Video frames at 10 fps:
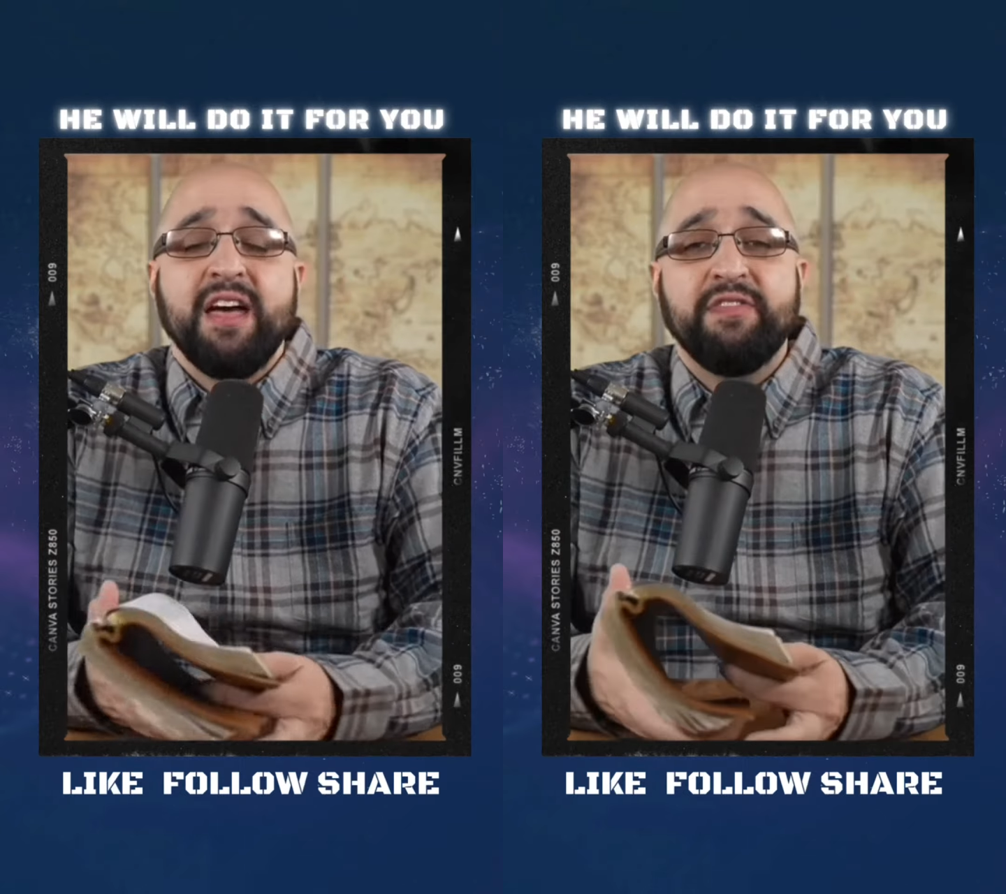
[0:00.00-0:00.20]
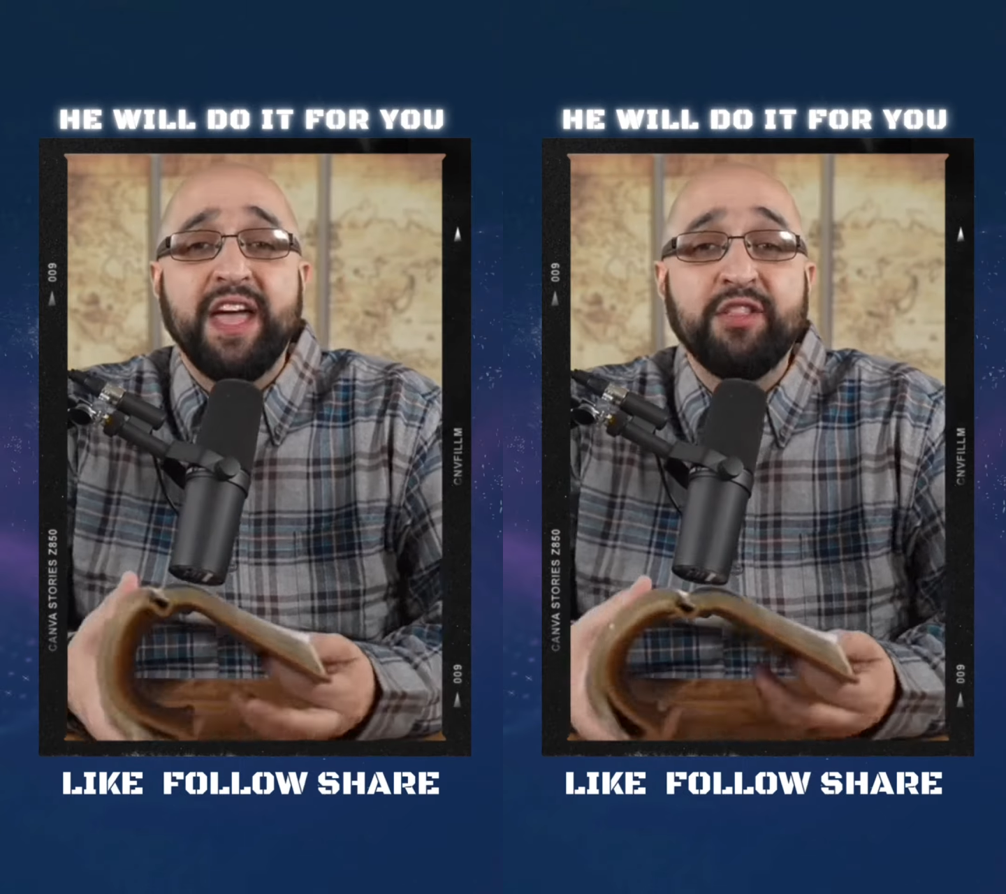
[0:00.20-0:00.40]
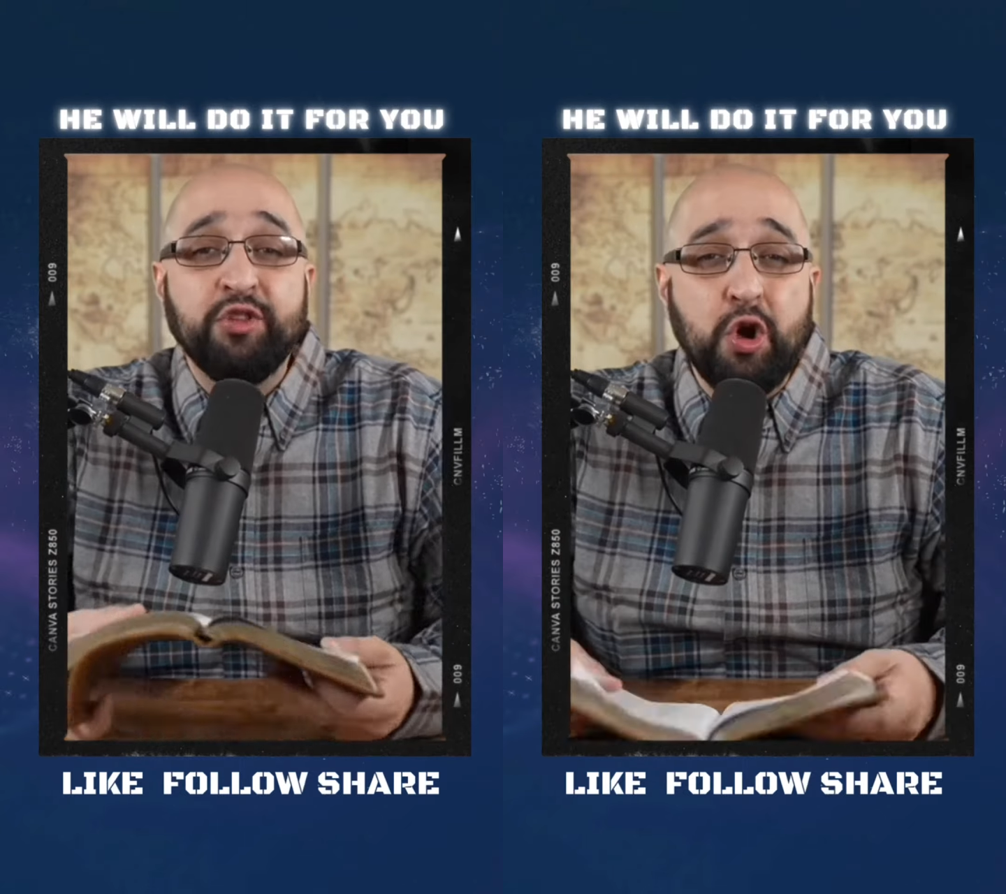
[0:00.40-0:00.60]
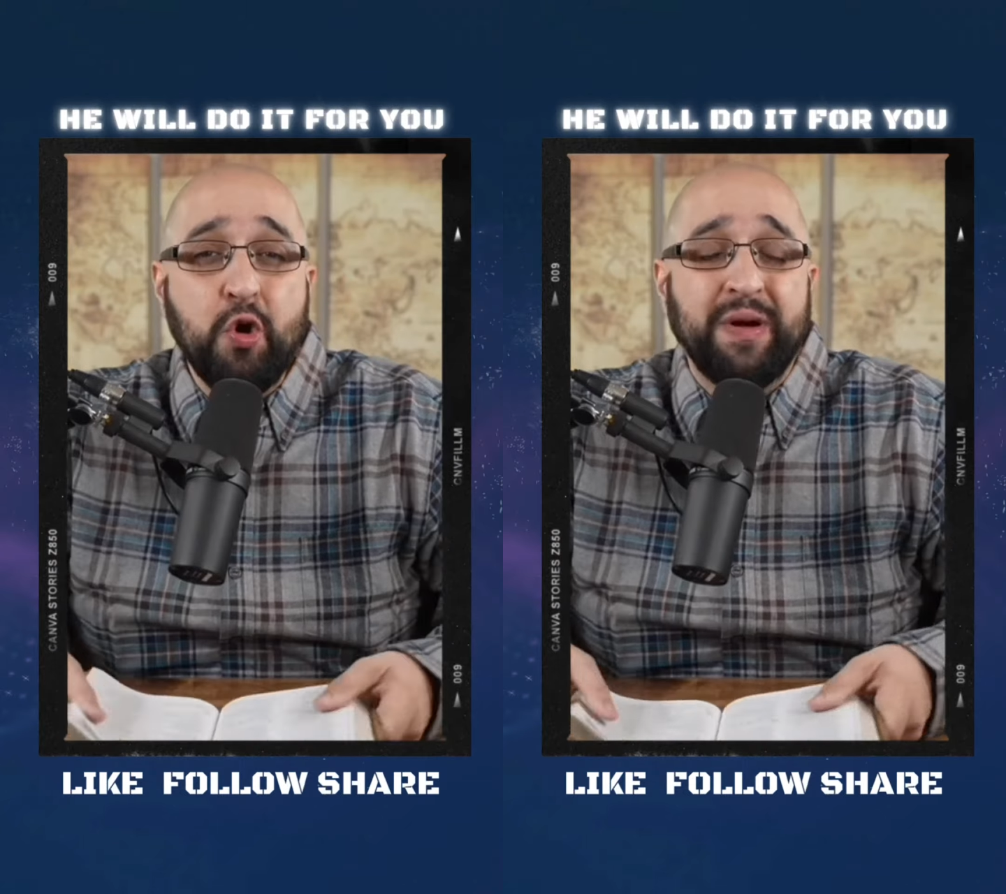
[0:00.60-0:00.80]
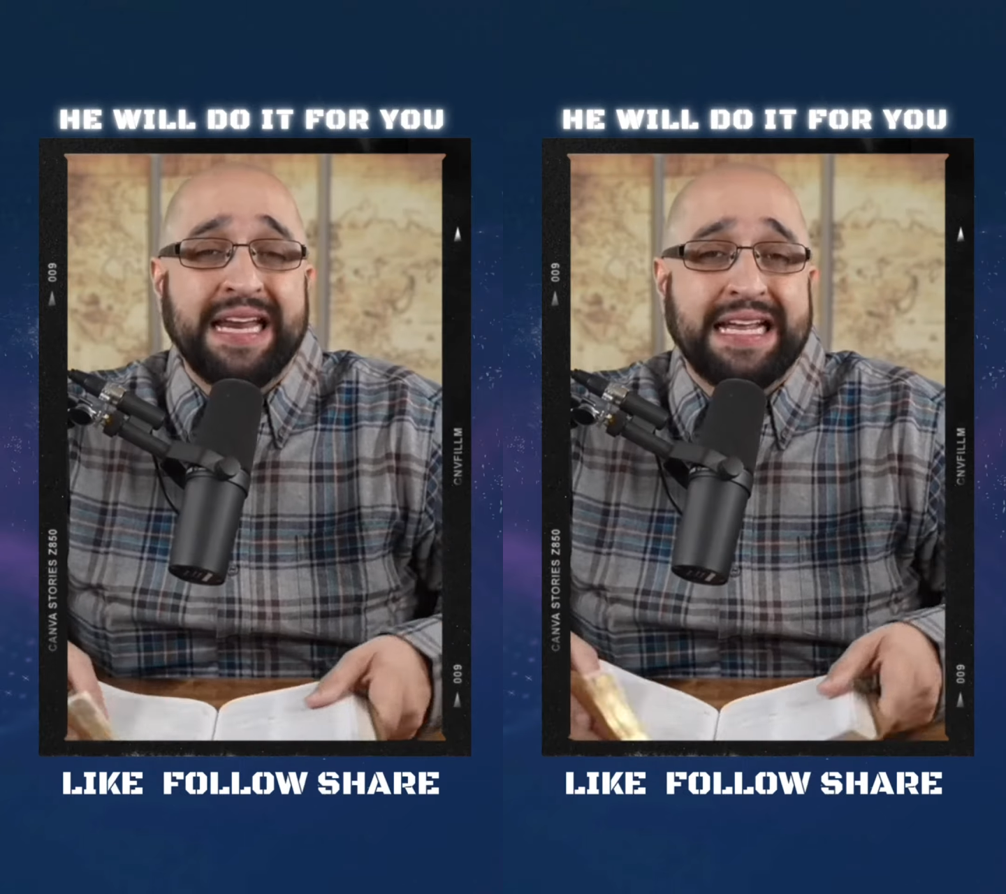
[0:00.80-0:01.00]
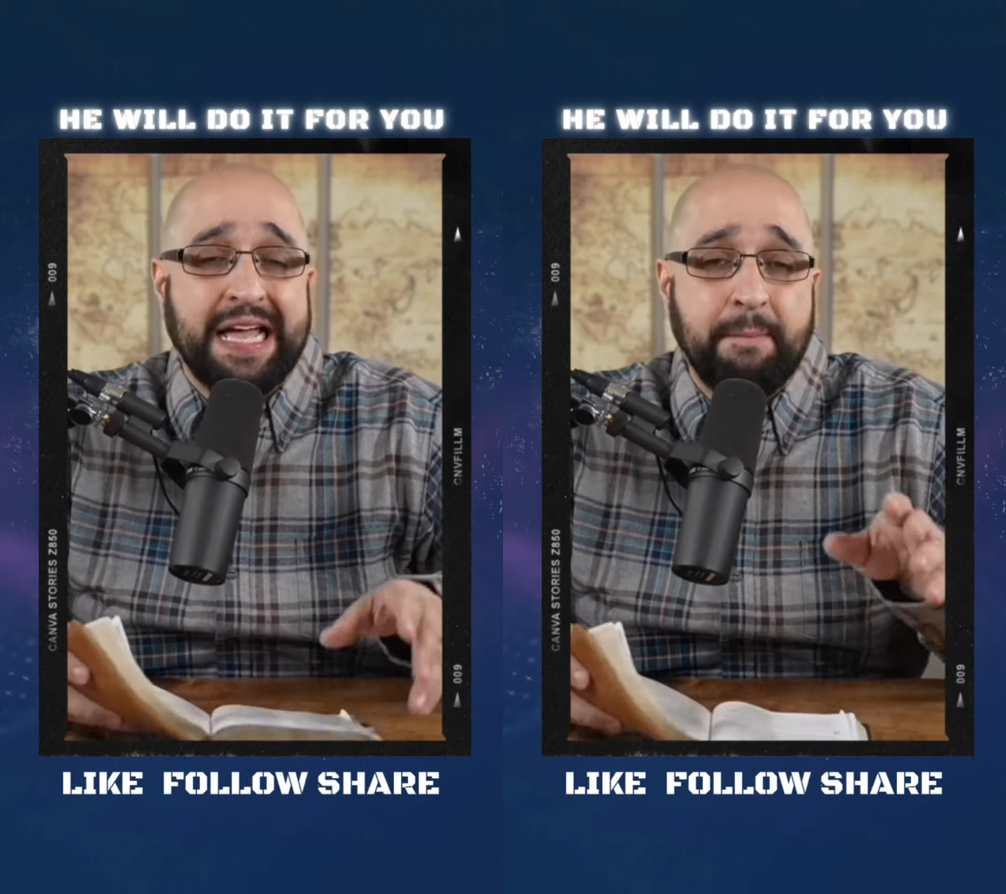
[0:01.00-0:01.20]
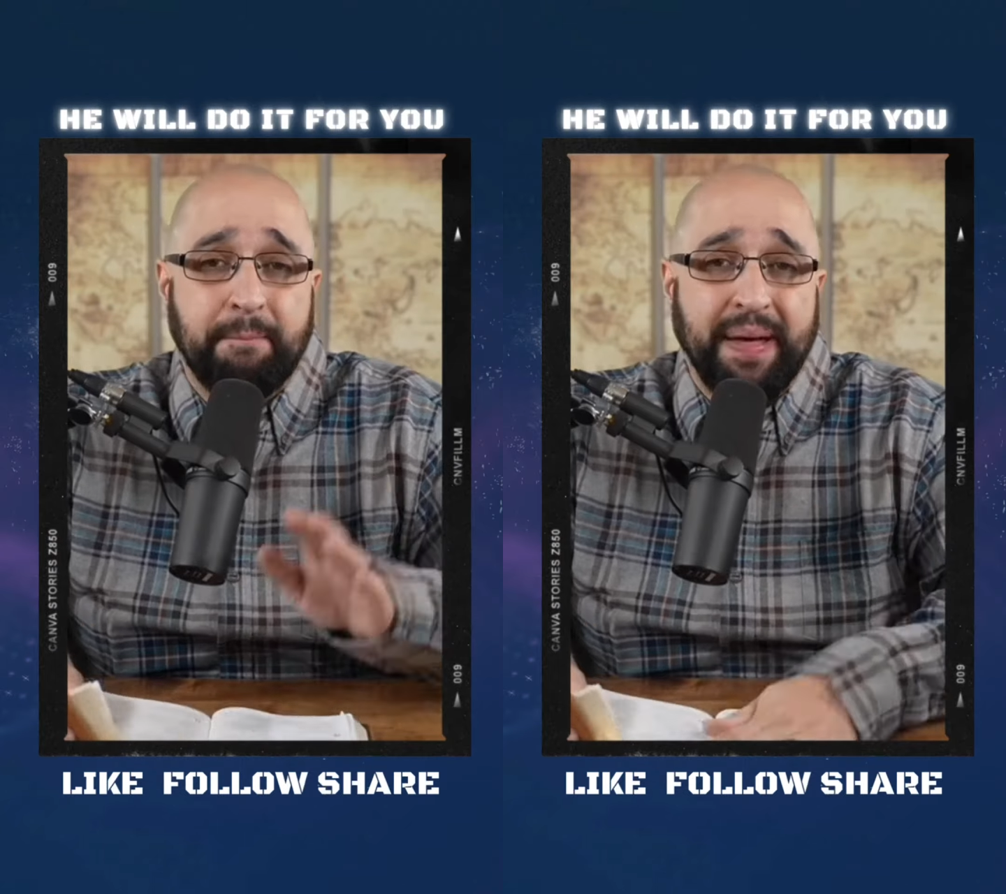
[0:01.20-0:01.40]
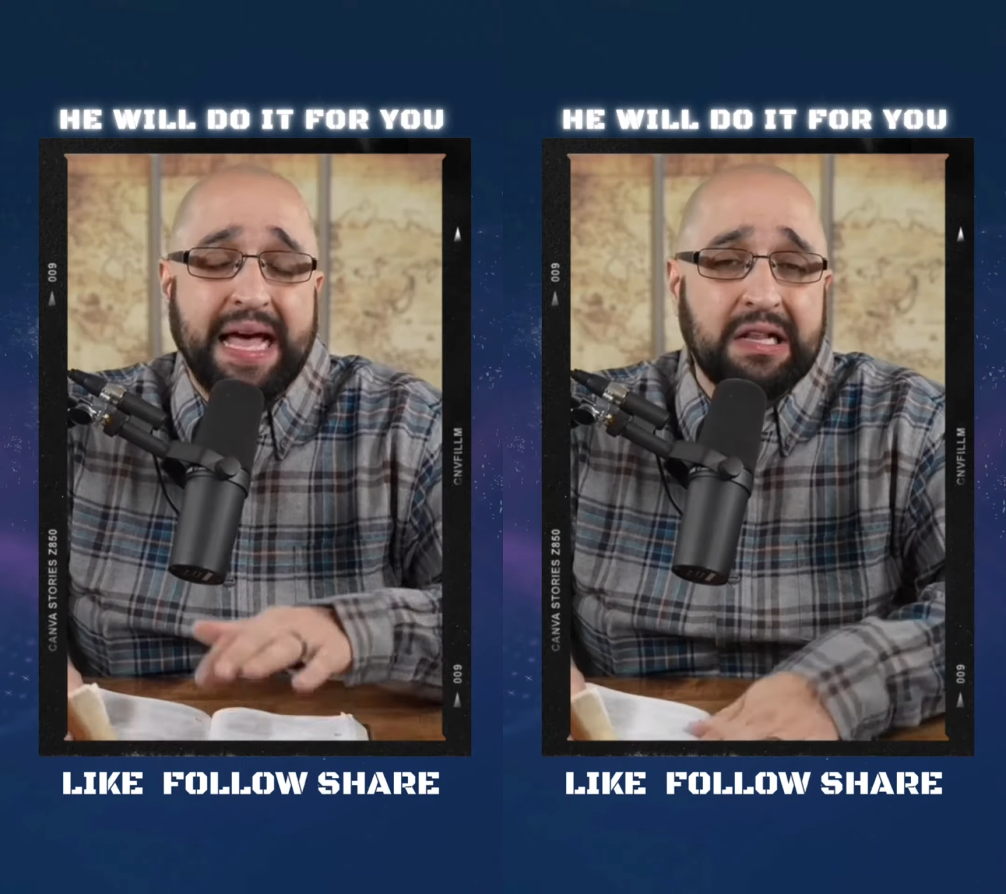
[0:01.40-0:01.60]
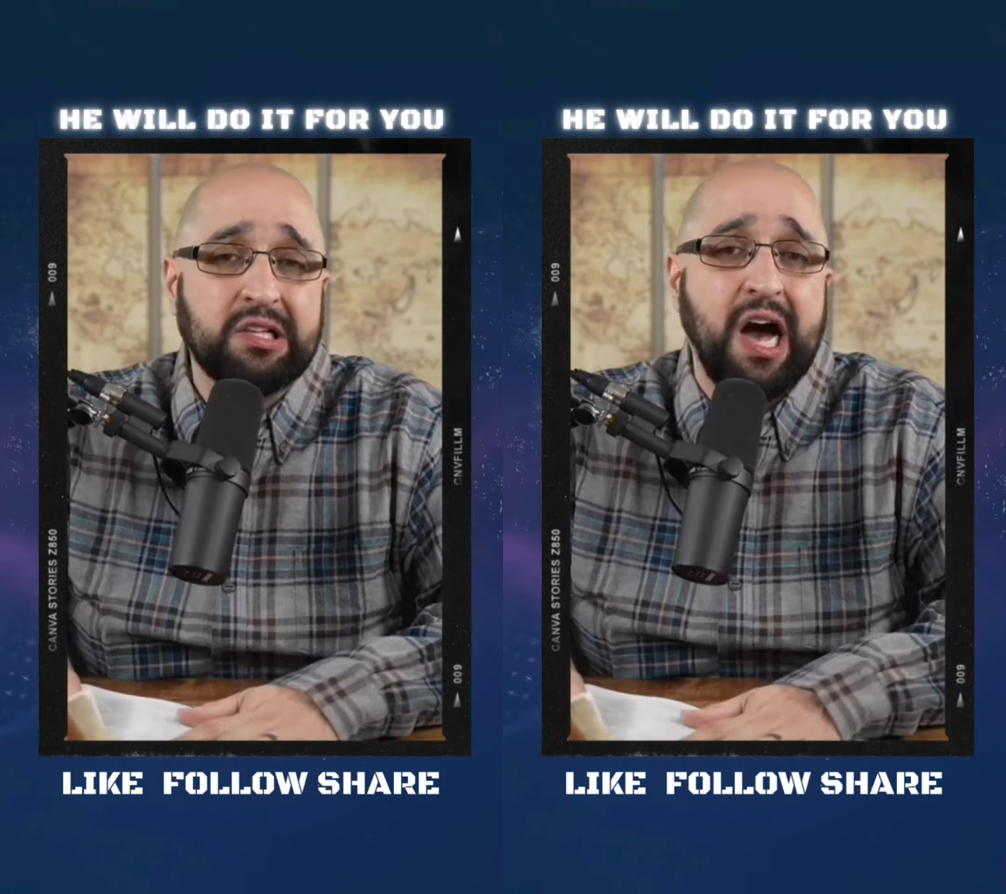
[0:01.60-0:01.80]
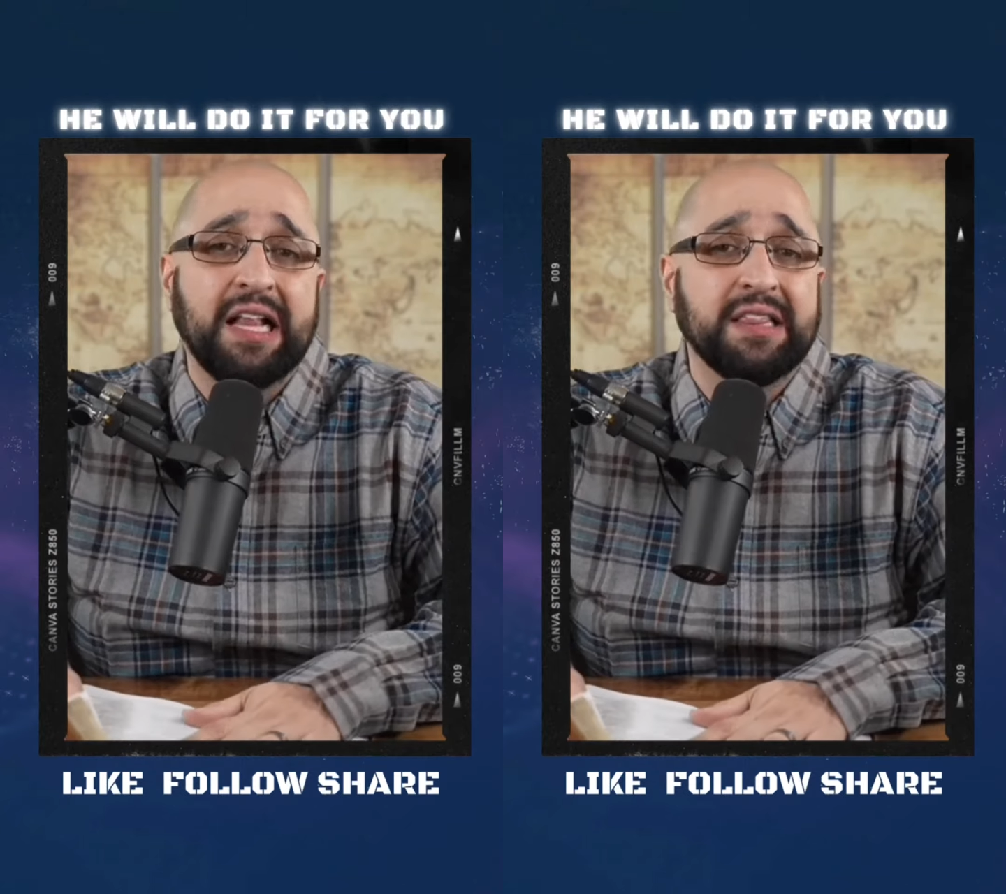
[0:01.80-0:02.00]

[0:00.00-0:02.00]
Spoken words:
then you can compel God.